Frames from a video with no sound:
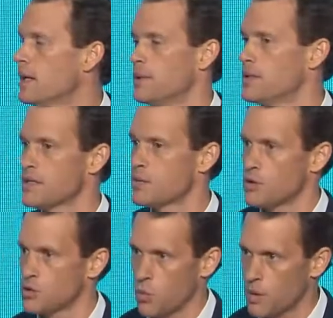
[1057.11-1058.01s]
This isn't
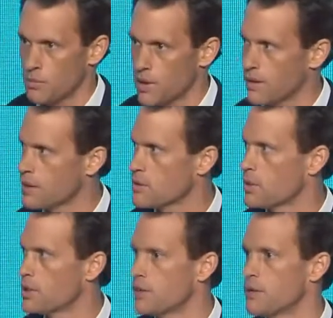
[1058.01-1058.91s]
just one player that's
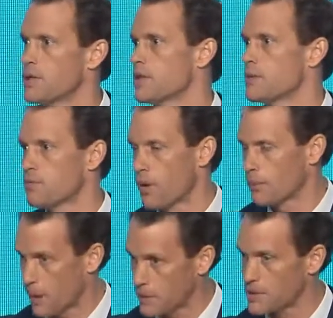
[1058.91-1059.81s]
going to do this. It's
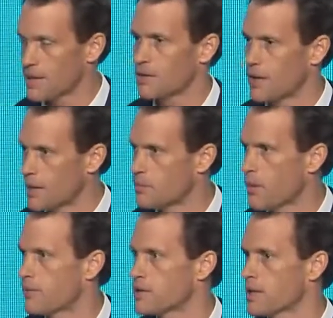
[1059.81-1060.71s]
public sector and
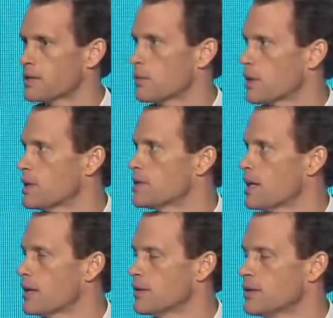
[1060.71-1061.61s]
private sector working together.